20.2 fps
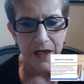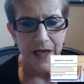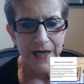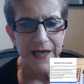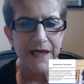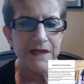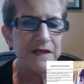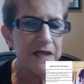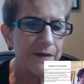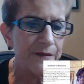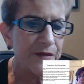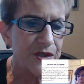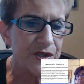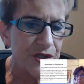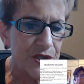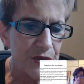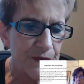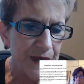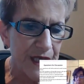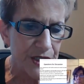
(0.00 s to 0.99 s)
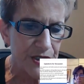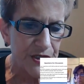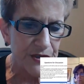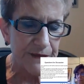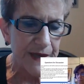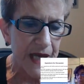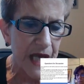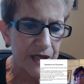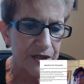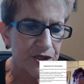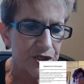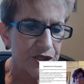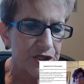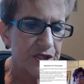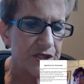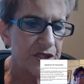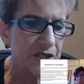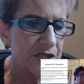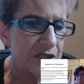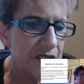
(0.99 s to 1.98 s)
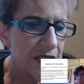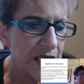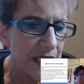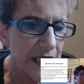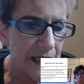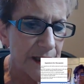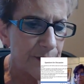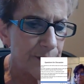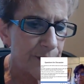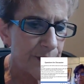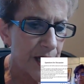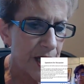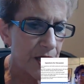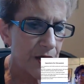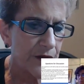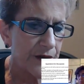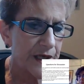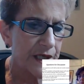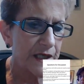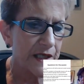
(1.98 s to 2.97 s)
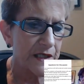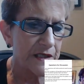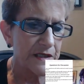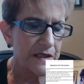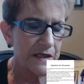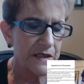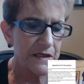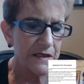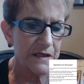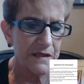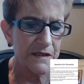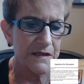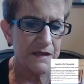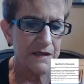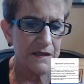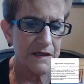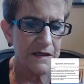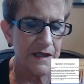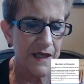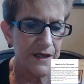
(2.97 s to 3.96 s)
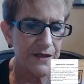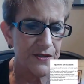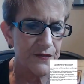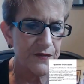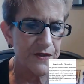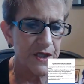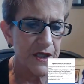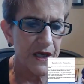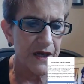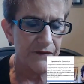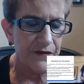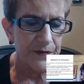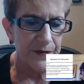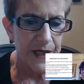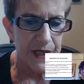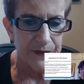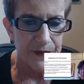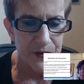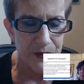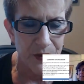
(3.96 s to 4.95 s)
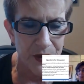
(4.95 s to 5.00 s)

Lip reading: And I guess I'm assuming too much. She's just getting married. It didn't say she was going to have a baby.